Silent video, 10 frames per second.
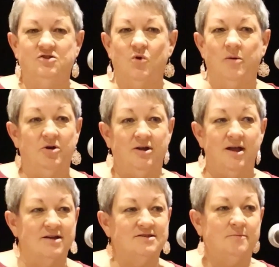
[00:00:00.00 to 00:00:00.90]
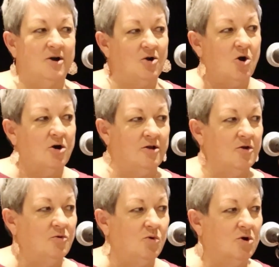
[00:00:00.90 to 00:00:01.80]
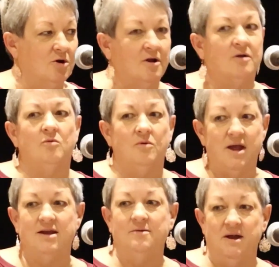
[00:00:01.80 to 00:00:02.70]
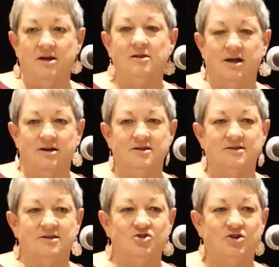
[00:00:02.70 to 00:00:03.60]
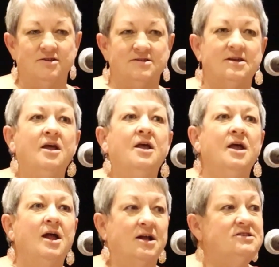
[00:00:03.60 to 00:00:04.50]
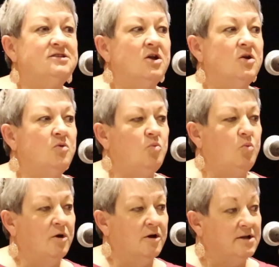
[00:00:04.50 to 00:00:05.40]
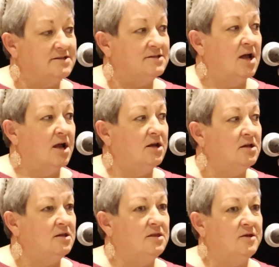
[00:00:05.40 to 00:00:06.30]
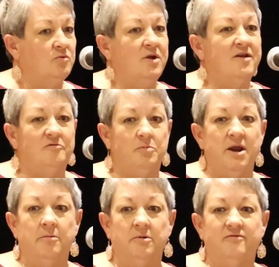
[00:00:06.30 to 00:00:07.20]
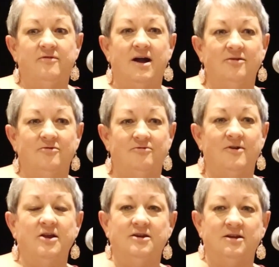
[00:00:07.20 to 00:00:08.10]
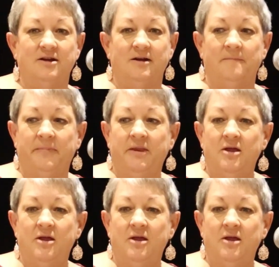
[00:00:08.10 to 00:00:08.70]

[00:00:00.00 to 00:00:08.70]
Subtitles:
Do I put gas in my car to go to work? We had to make a lot of decisions. And so we're excited that we have been able to find funding